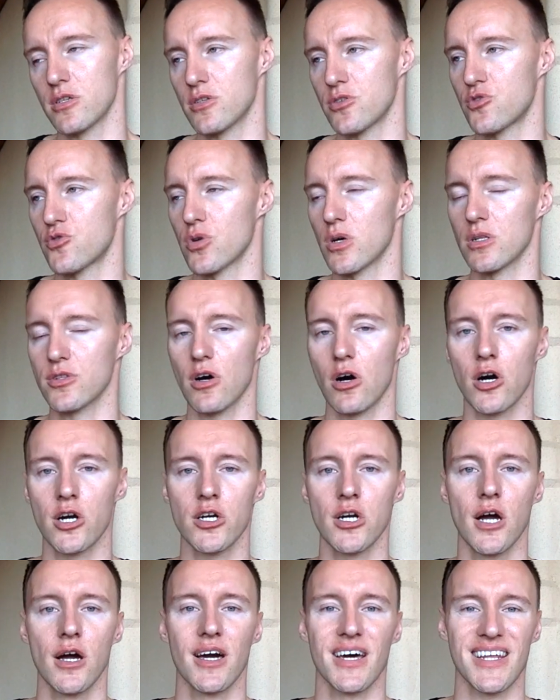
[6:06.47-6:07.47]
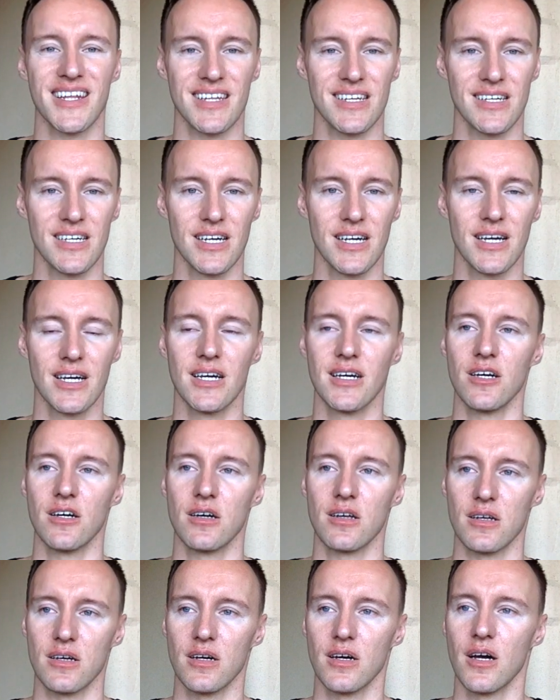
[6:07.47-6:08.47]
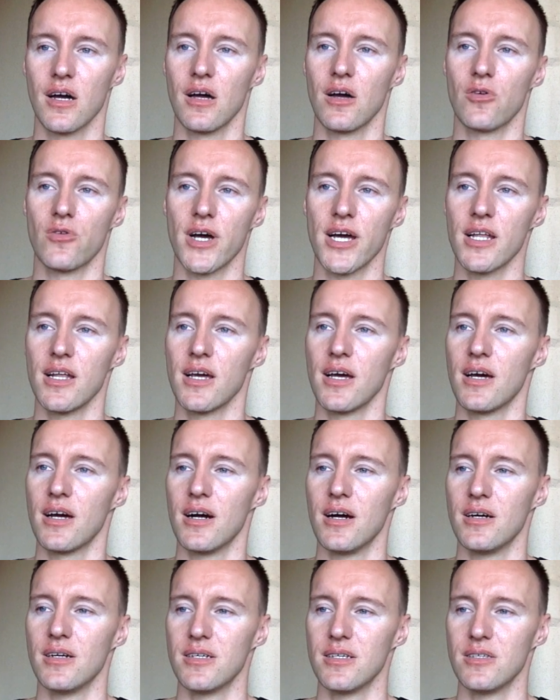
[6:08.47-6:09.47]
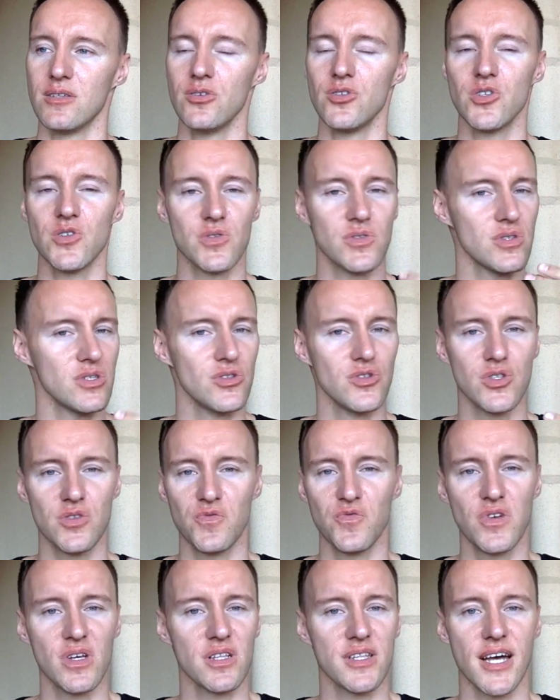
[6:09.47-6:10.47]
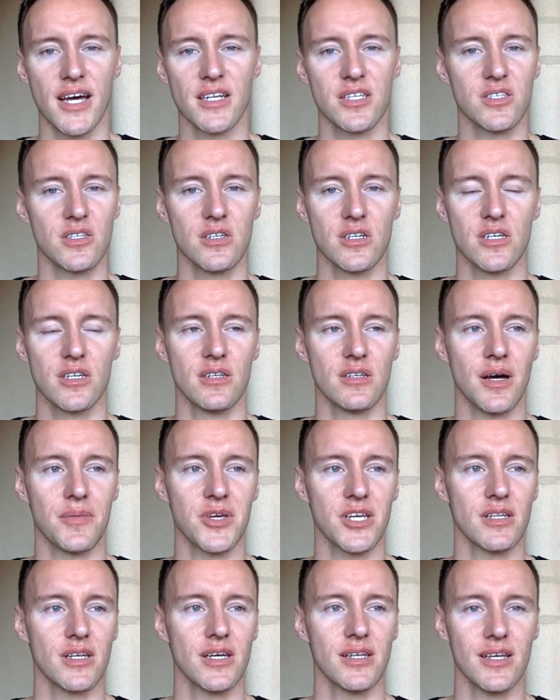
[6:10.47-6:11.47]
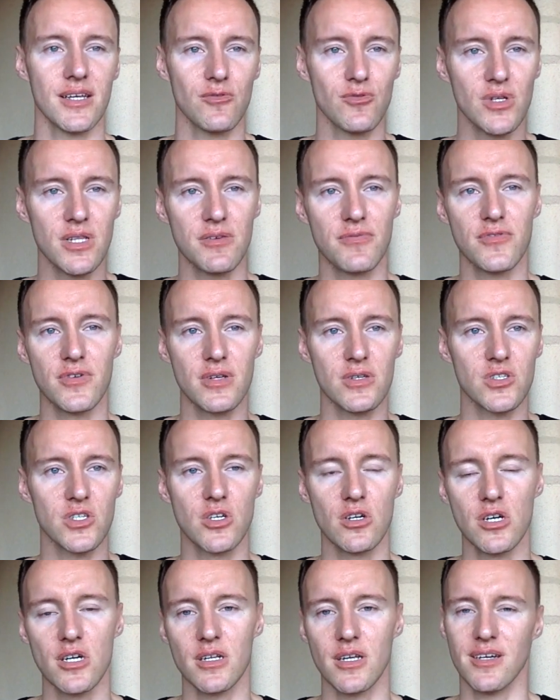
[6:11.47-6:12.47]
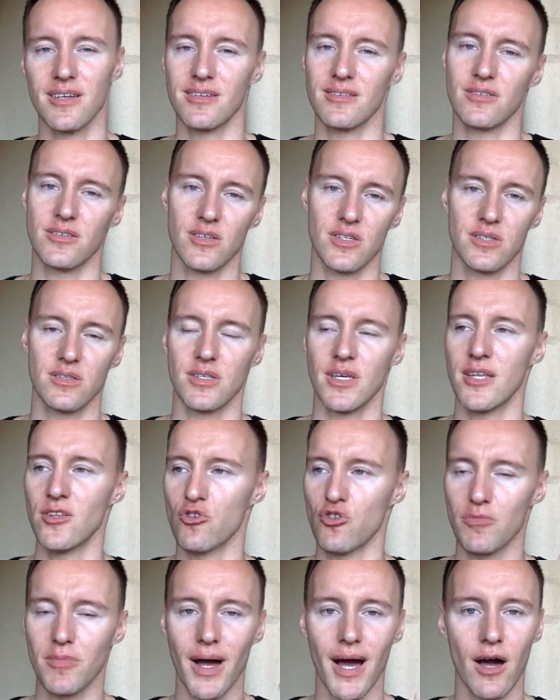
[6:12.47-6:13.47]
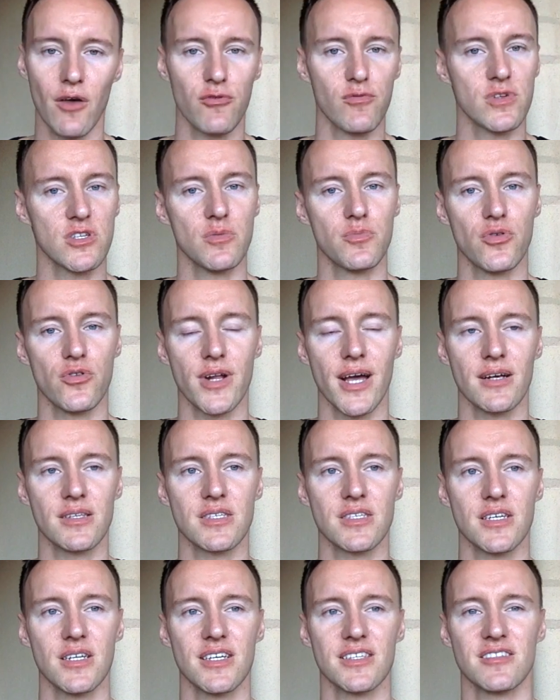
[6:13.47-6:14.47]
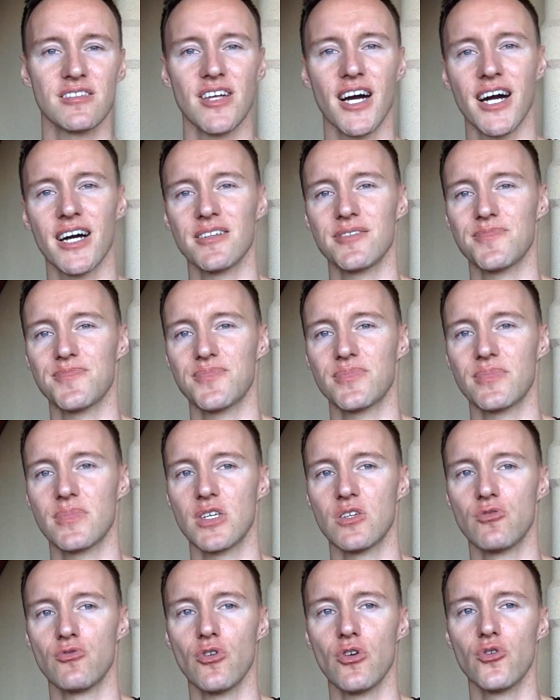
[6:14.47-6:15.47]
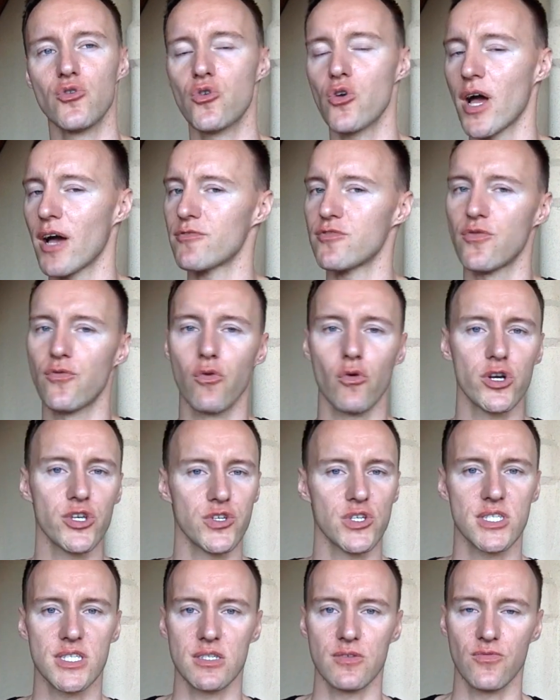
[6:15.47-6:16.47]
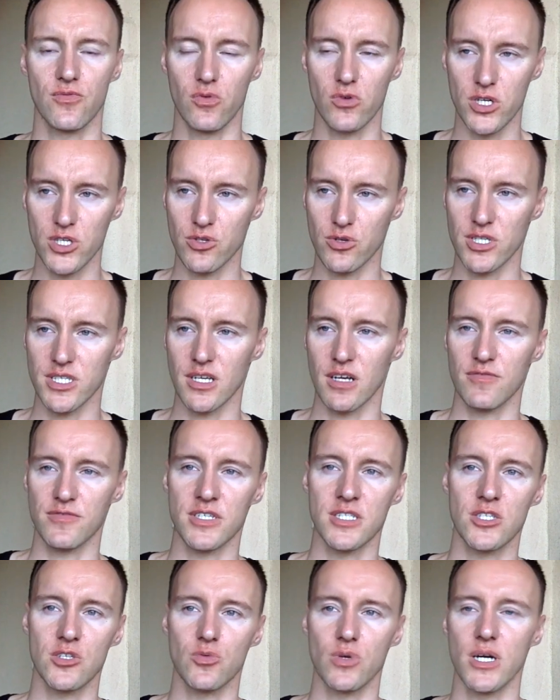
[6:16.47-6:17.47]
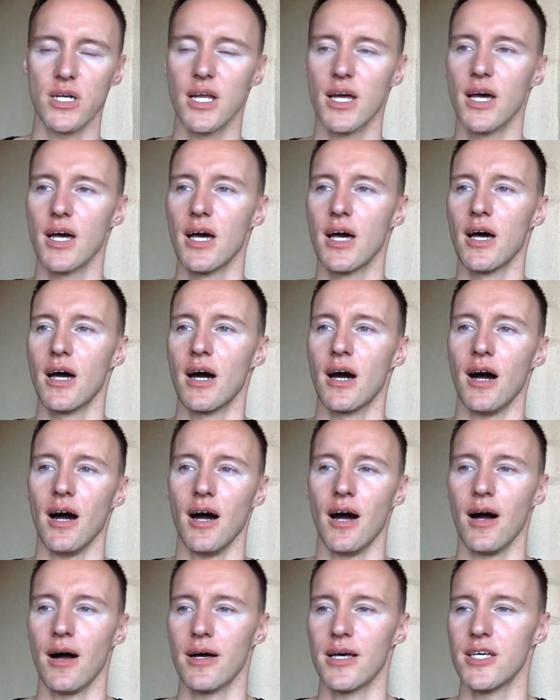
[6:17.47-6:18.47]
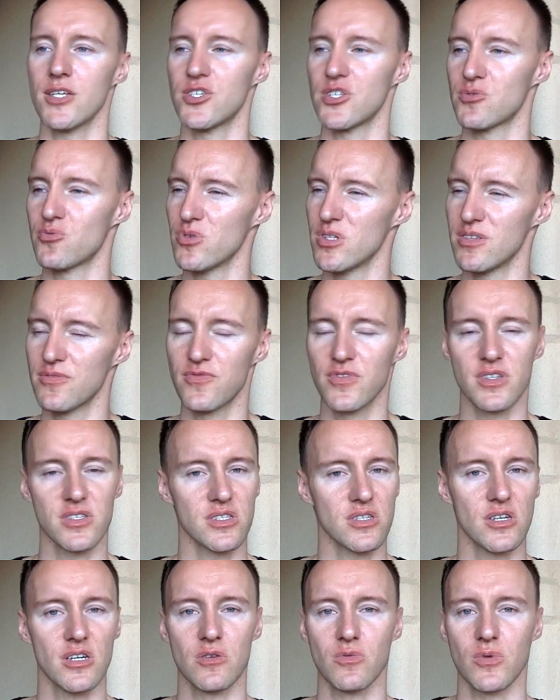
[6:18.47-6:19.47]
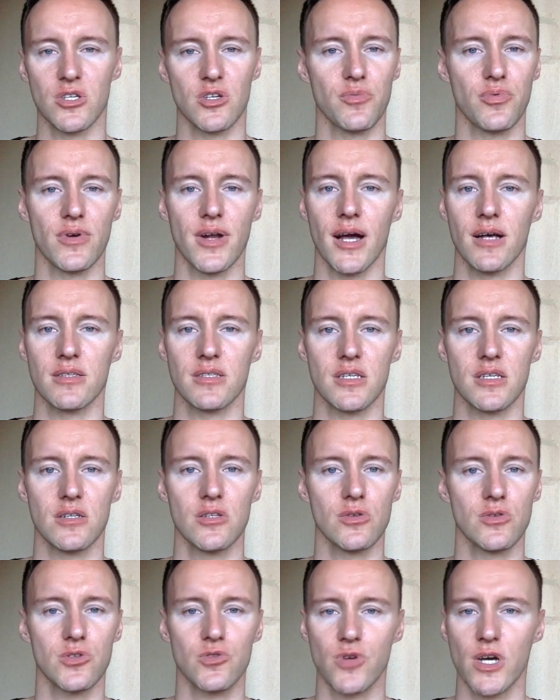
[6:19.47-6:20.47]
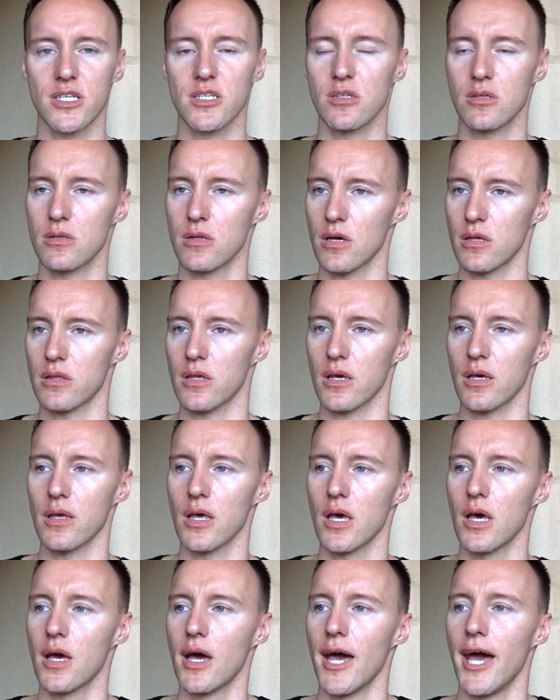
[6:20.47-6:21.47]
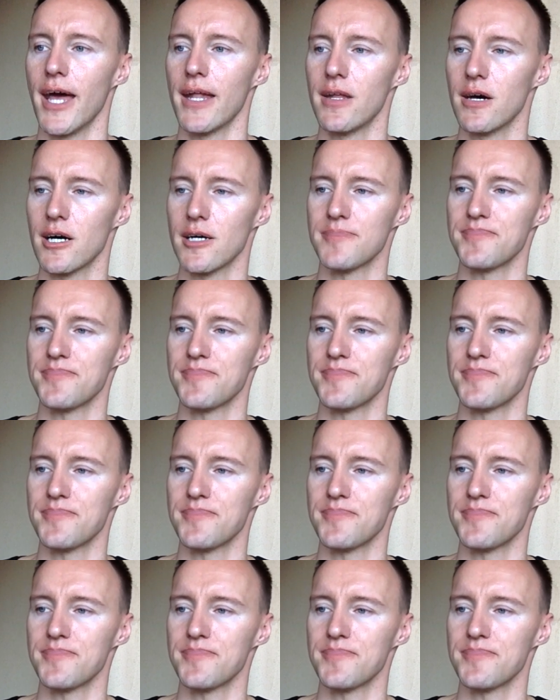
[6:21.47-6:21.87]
trill R, right? You just feel that it's good. I mean, it really feels good in your mouth when you pronounce it. It's not, you don't have to force yourself into it. It just really feels good when you pronounce it. No stress, nothing. And